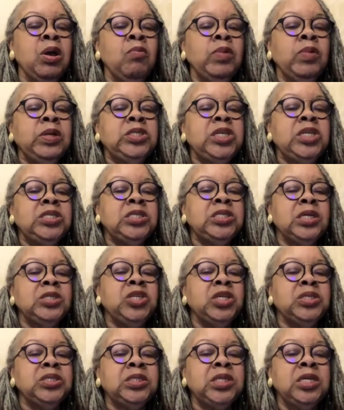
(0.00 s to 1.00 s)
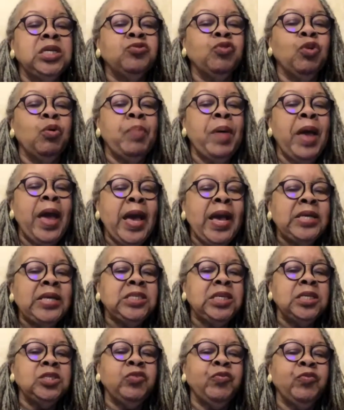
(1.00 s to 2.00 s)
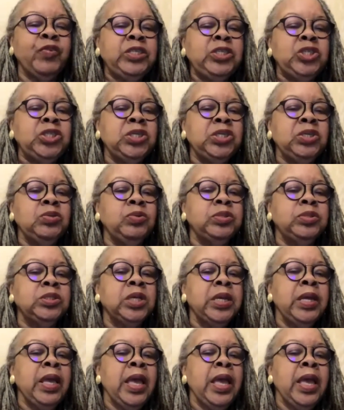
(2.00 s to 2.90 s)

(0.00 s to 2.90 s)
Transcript: which is such a central passage for Jews.